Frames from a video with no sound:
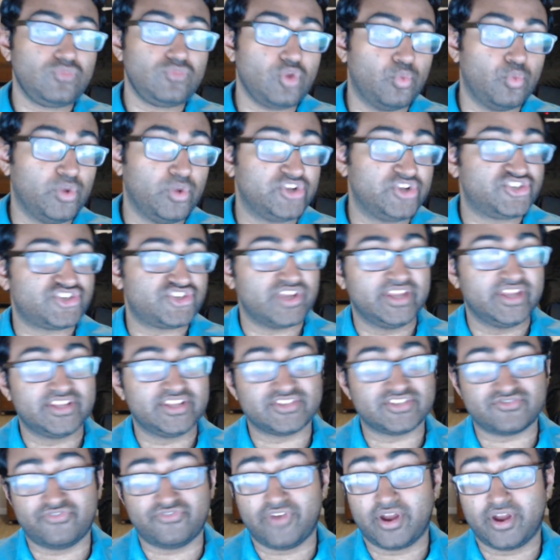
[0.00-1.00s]
which it
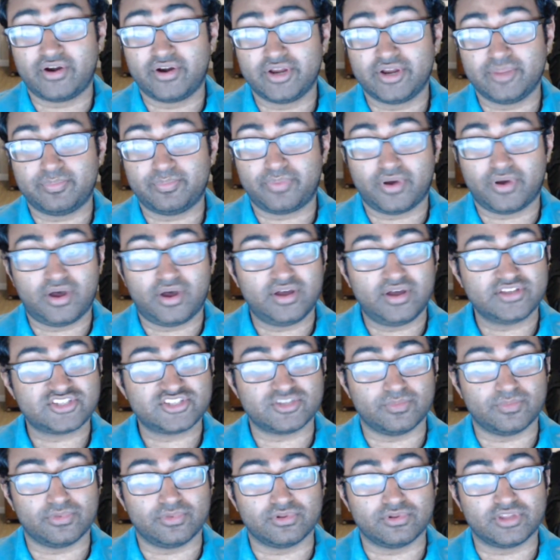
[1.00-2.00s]
is very
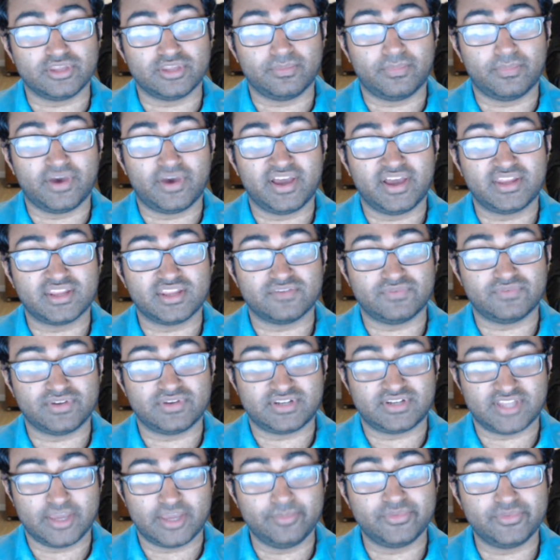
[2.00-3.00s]
possible he might have
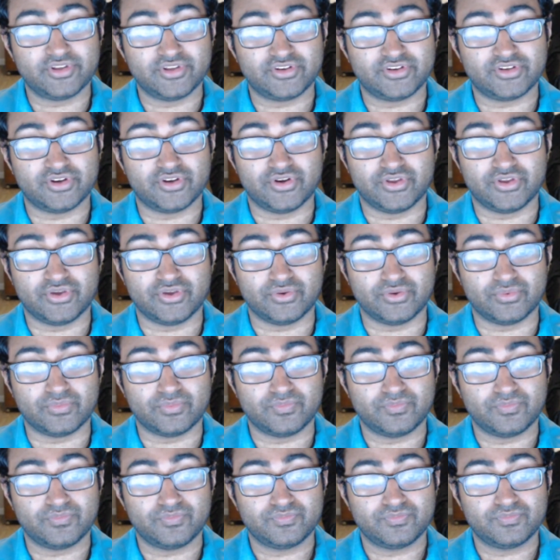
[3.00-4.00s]
attempted to do,
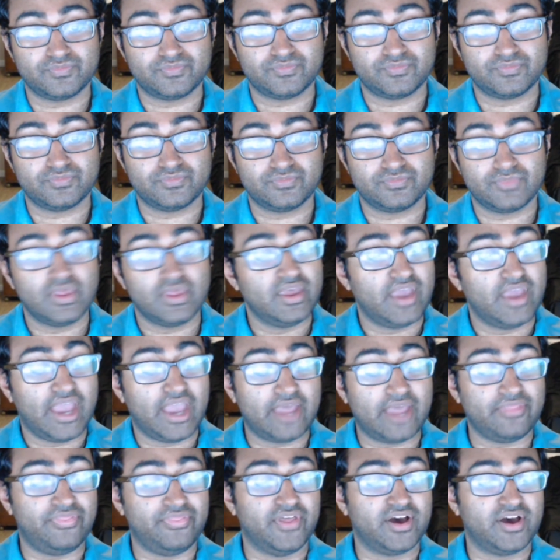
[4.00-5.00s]

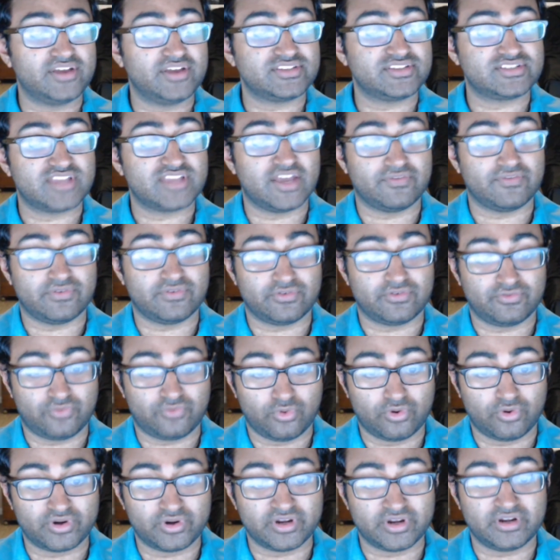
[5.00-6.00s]
and thus have
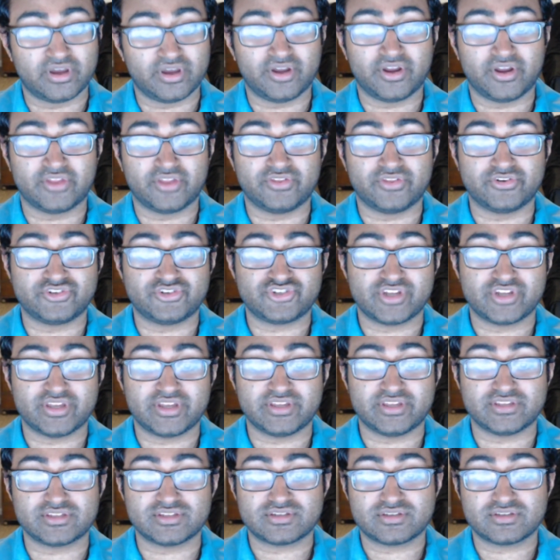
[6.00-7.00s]
afforded another
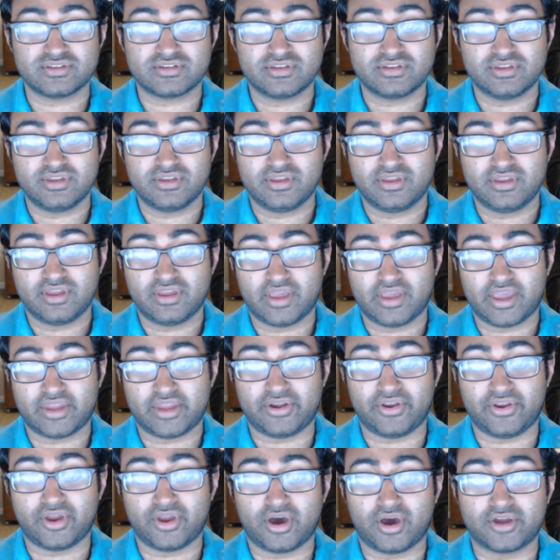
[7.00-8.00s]
chase,
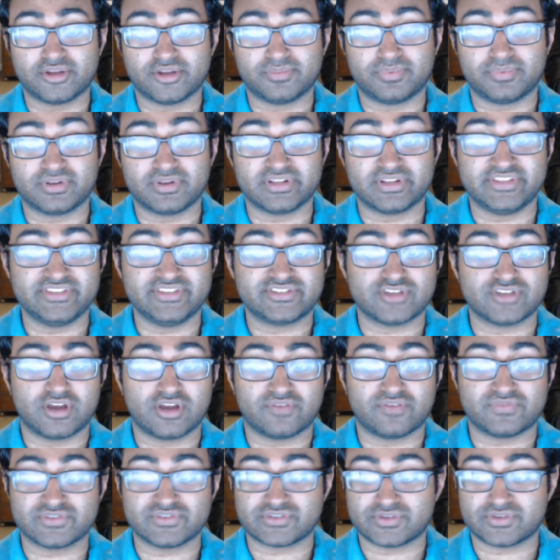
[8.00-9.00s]
had not a police
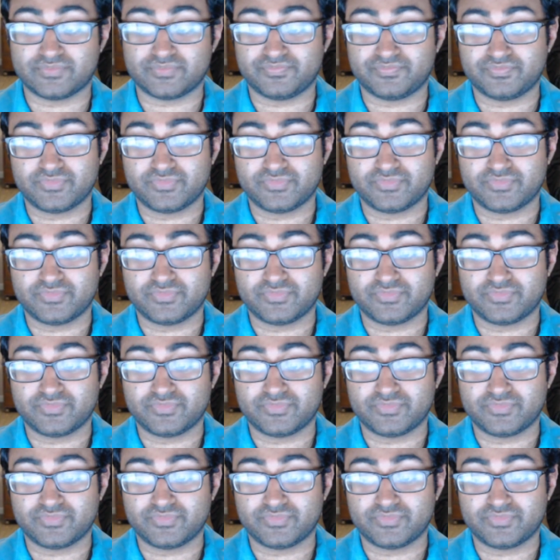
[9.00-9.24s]
officer,